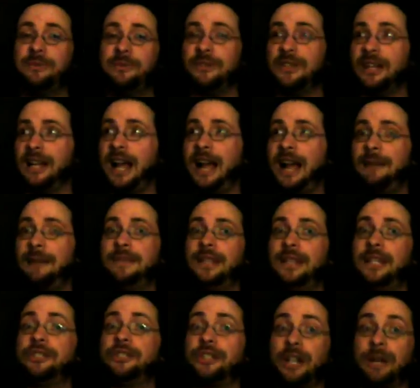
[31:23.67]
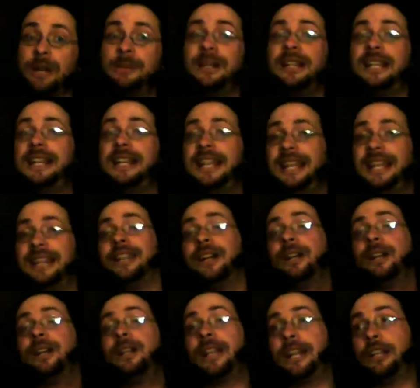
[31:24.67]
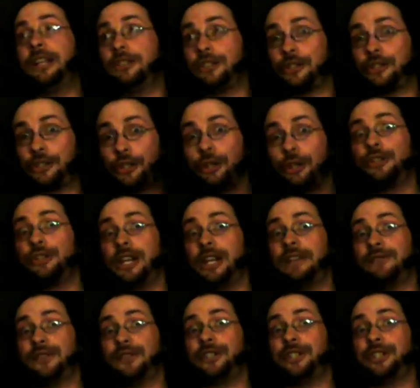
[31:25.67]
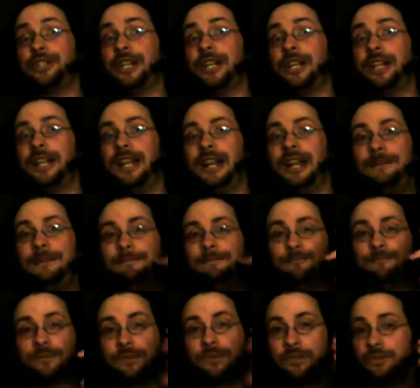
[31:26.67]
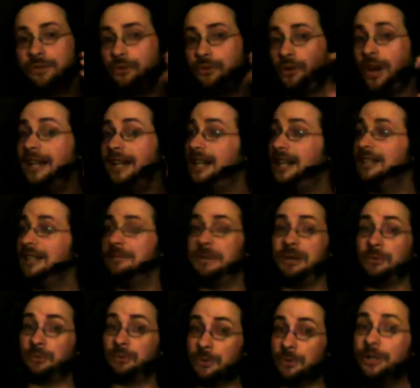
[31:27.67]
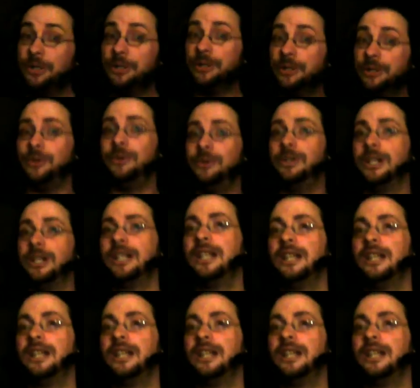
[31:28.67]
where it's like I'm legitimately in there like searching for shit and I'm trying not to be rude.